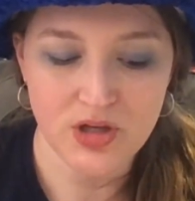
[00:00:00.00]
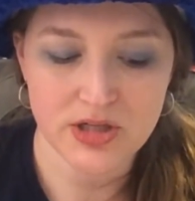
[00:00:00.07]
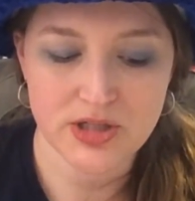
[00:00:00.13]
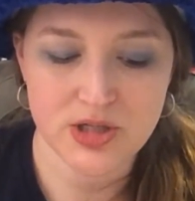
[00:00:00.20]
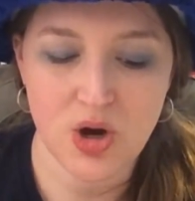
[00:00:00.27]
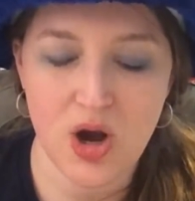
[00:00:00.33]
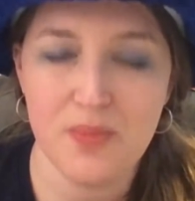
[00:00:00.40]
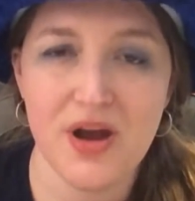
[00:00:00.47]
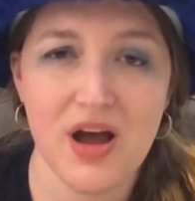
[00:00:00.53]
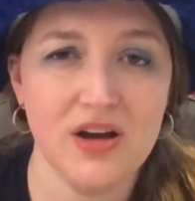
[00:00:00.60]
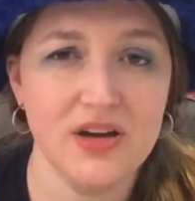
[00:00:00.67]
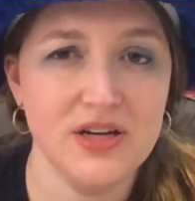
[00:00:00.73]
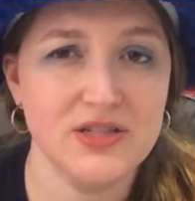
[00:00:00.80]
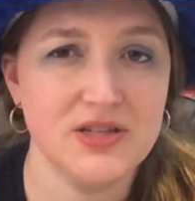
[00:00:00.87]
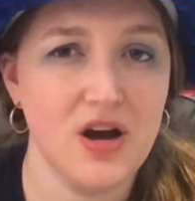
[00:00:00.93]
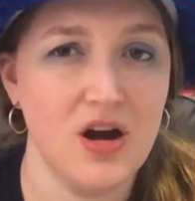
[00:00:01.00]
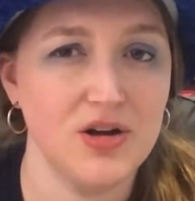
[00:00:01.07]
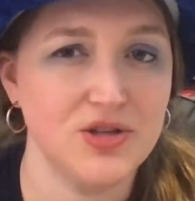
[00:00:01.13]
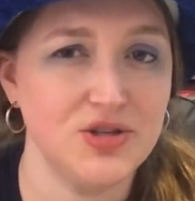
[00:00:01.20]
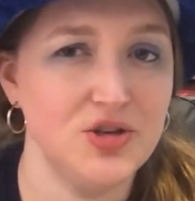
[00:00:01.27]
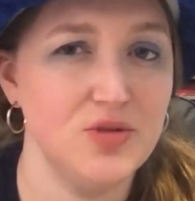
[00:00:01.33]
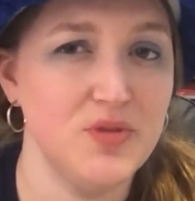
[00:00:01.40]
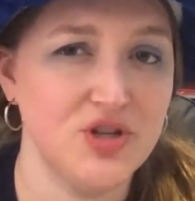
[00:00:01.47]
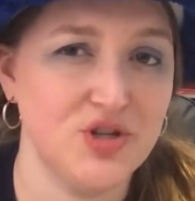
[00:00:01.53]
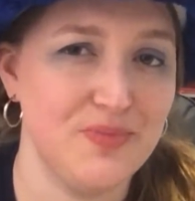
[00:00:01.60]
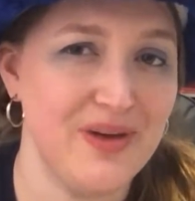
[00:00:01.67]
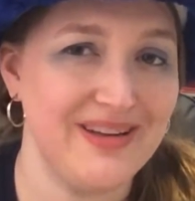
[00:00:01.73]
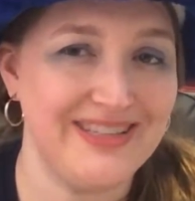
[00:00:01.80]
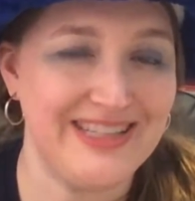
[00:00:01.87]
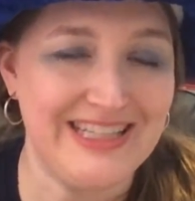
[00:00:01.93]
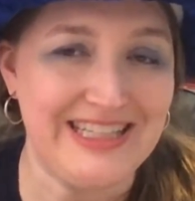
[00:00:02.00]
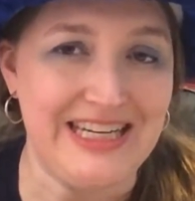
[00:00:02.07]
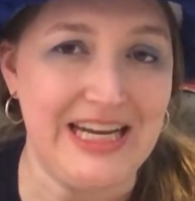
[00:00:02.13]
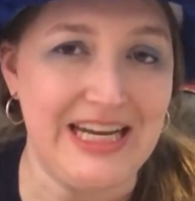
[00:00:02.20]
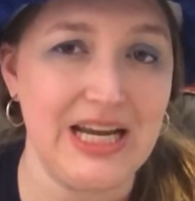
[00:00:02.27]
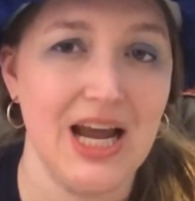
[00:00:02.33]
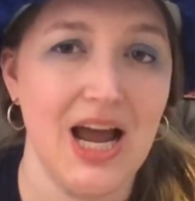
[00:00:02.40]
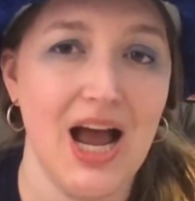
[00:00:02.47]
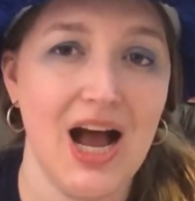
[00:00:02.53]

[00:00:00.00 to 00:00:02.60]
So I'm not going to talk too much about Disney.